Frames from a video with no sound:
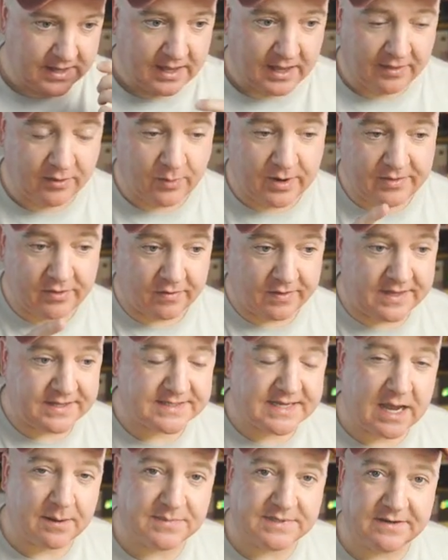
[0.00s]
And the way that these
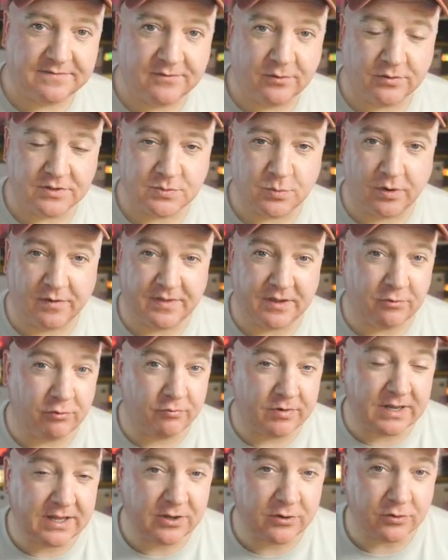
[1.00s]
captive nuts work, they're a
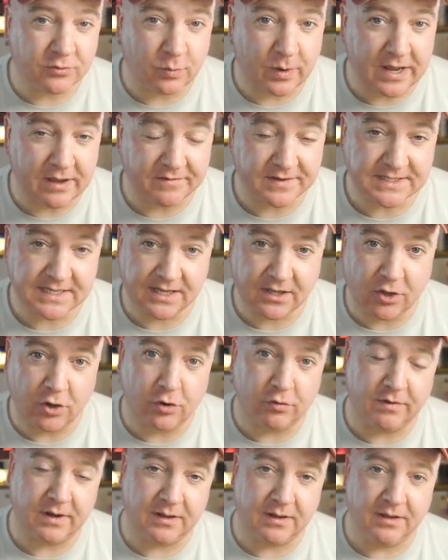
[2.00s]
really good way of
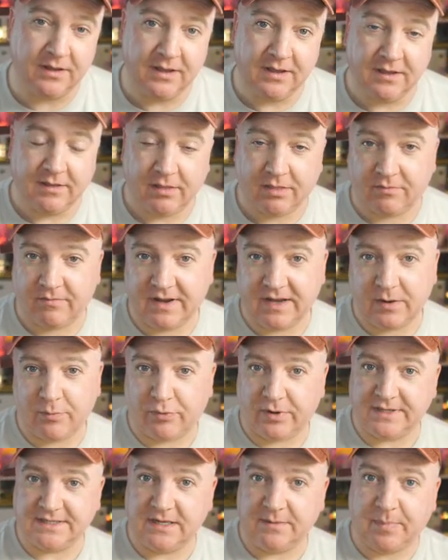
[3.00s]
securing 3D
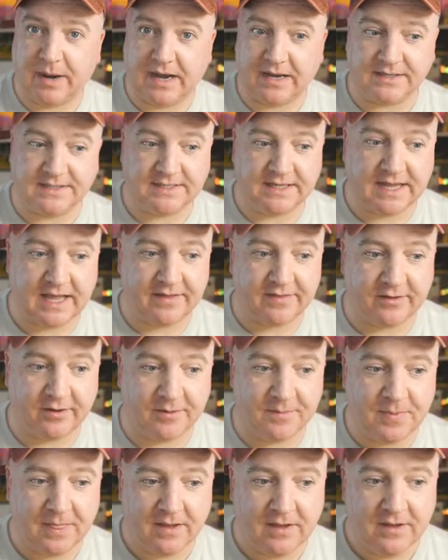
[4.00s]
printed parts
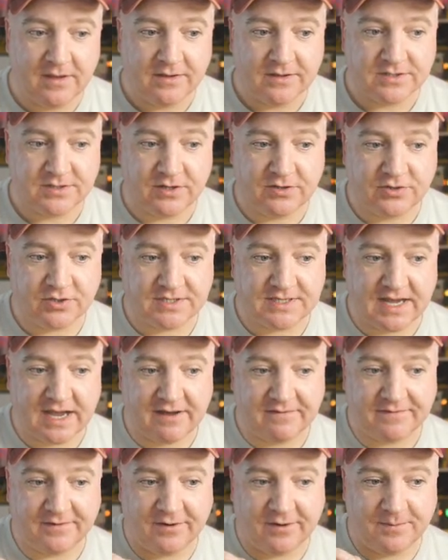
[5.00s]
together. So you just
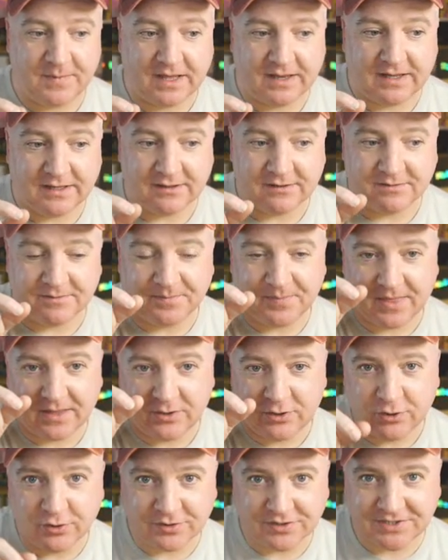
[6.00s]
have um, a little
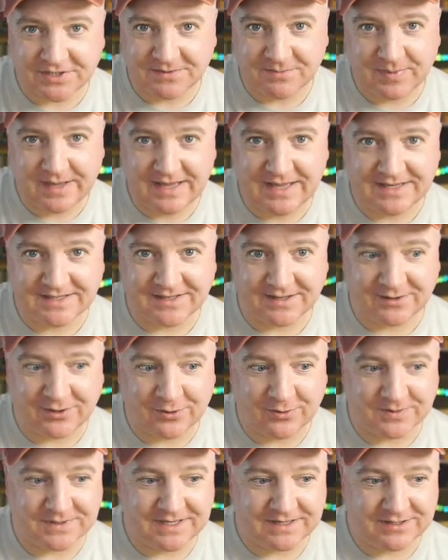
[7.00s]
nut piece that
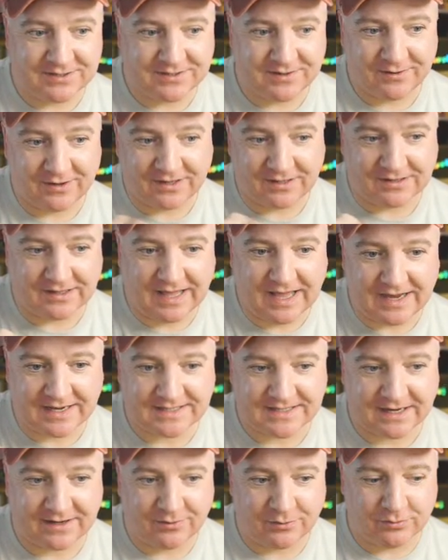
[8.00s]
goes in. So you've got a little
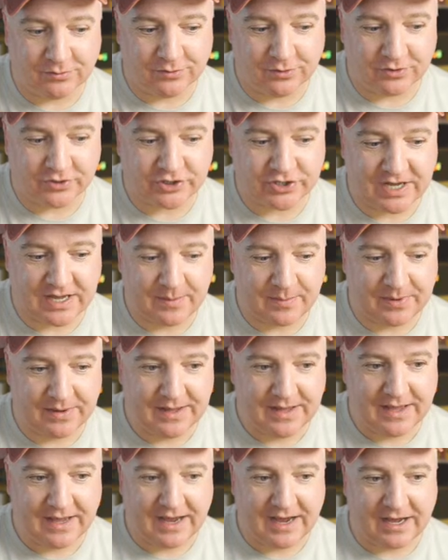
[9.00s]
hexagonal nut shape,
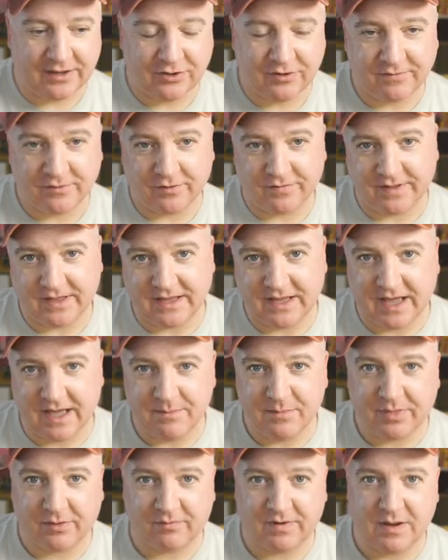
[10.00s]
and you've got the
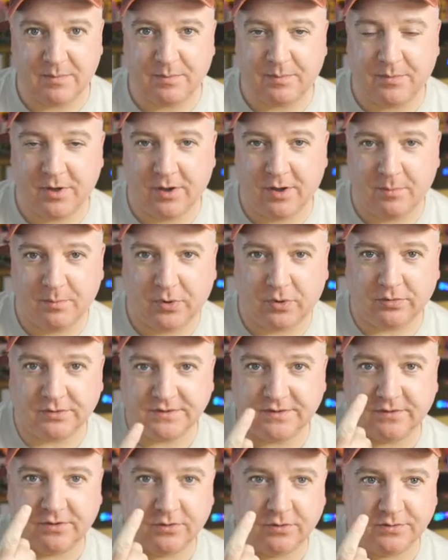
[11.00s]
M3 uh, bolt
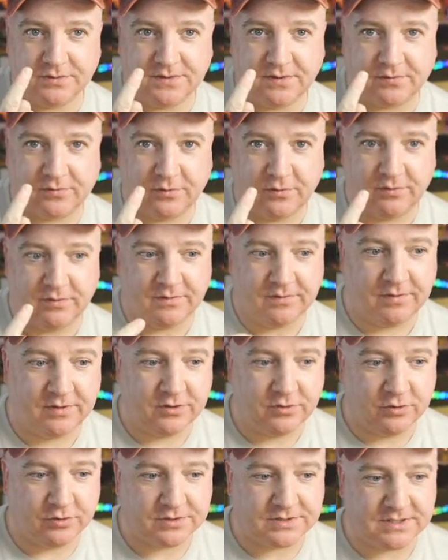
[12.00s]
that goes through the
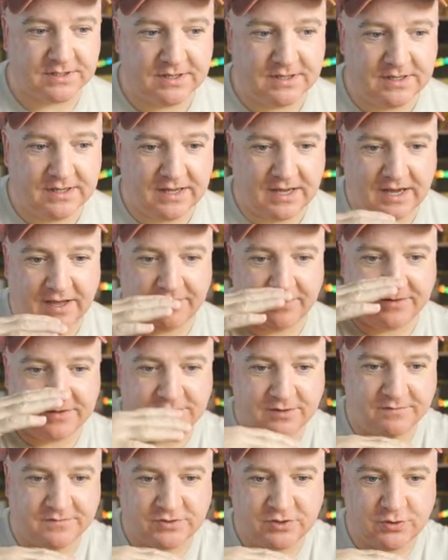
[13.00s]
nut, and
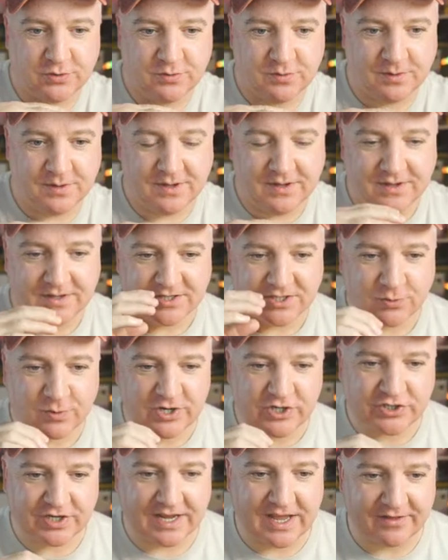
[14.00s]
sort of two
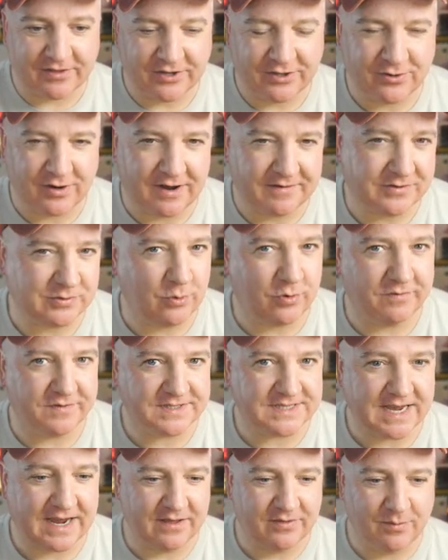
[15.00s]
squished together. You don't have to over
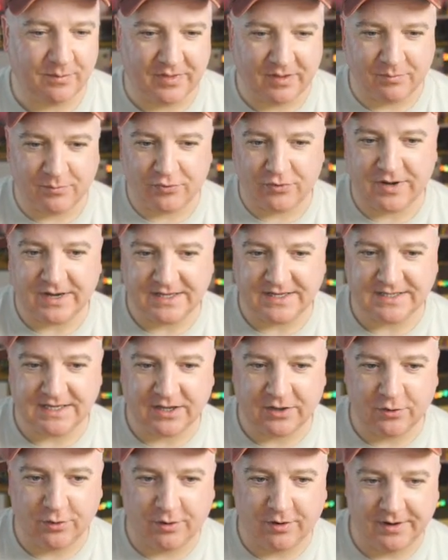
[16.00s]
tighten them. They're pretty
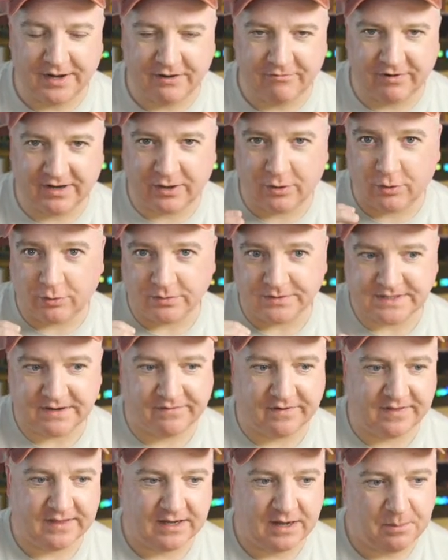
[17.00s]
secure, and it really holds
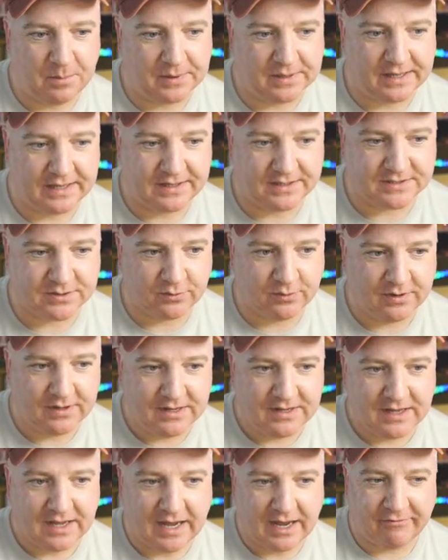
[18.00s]
everything in place. So
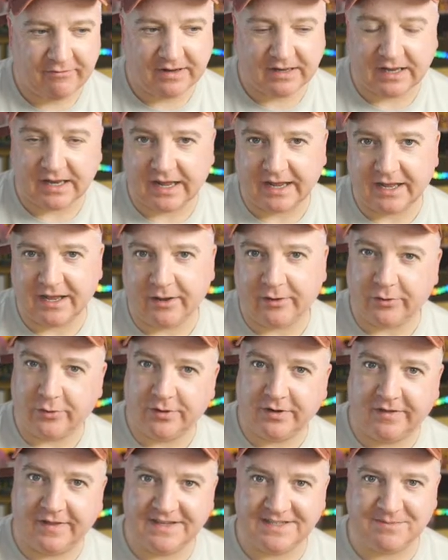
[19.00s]
I really like
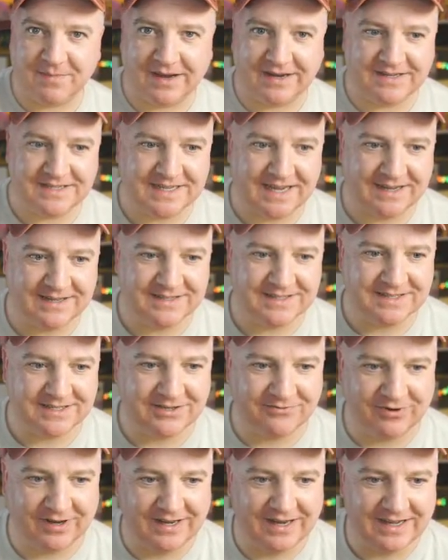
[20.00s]
including these in my designs.
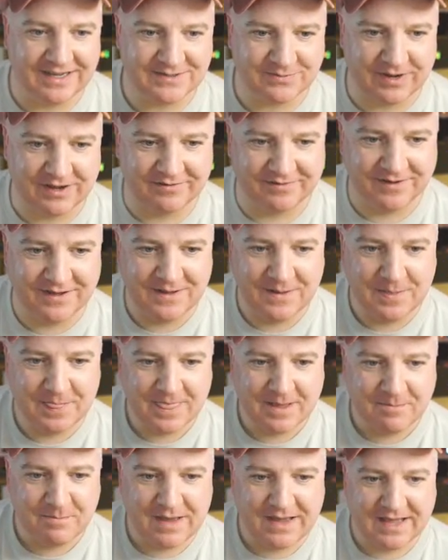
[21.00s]
It's a really nice way of
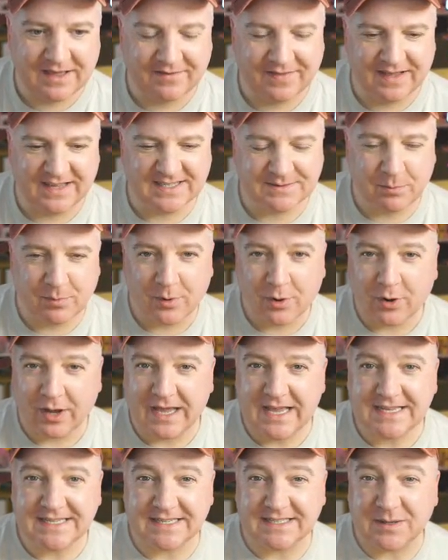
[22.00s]
making things
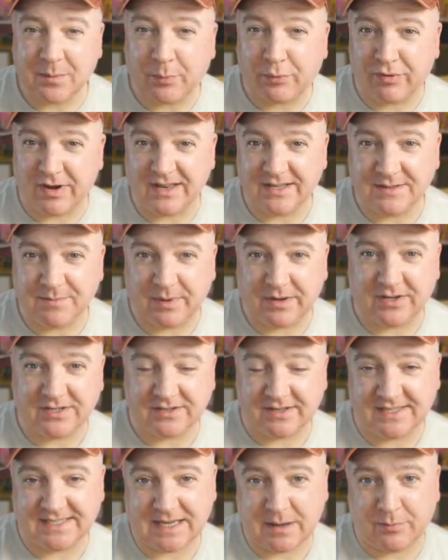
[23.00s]
easy to print because
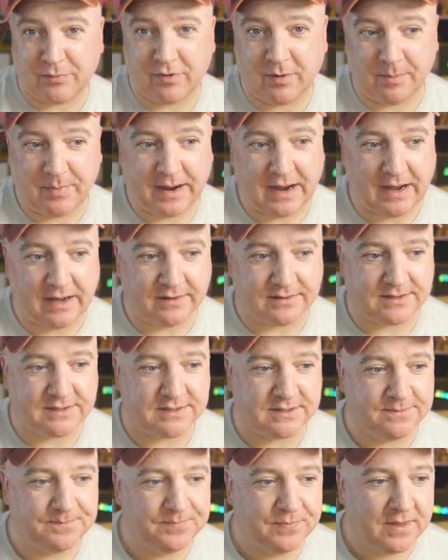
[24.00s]
they're separate
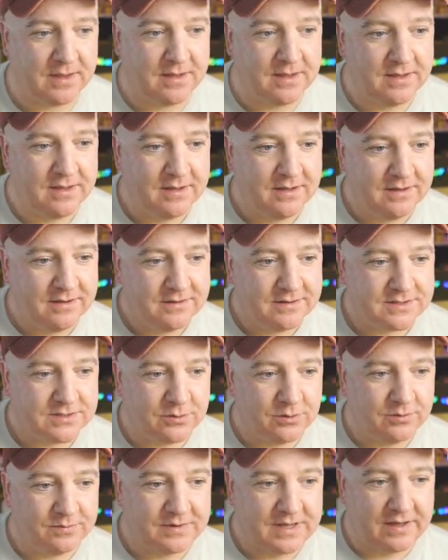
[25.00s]
parts.
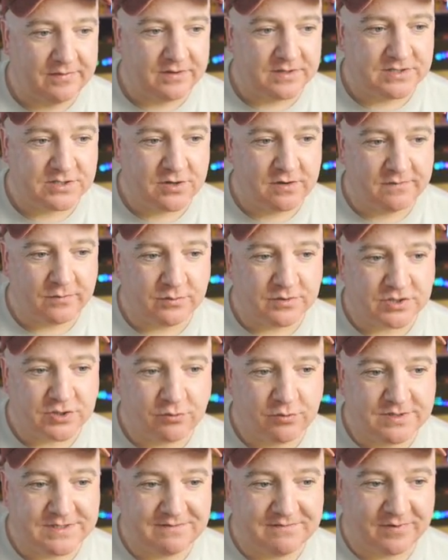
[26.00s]
So yeah, the servo
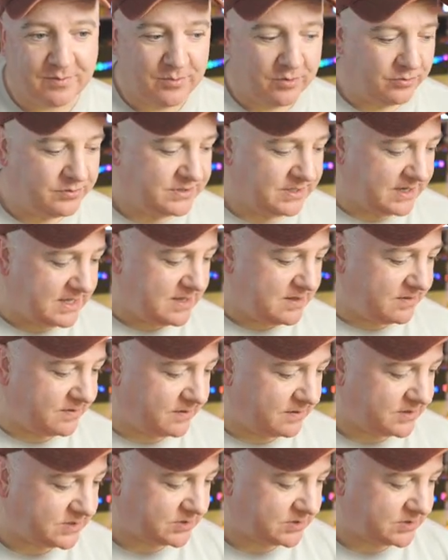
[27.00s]
screws in from underneath.